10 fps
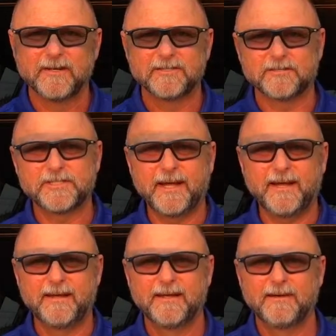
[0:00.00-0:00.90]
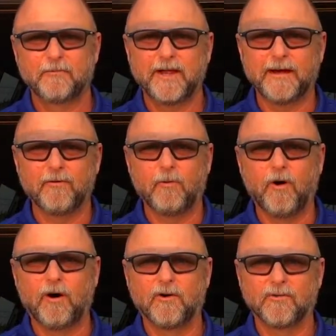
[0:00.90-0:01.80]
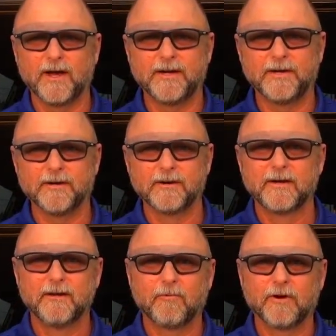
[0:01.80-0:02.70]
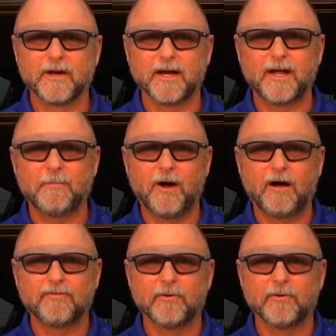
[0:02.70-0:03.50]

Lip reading: So say we have a wall right here. We're going to come off the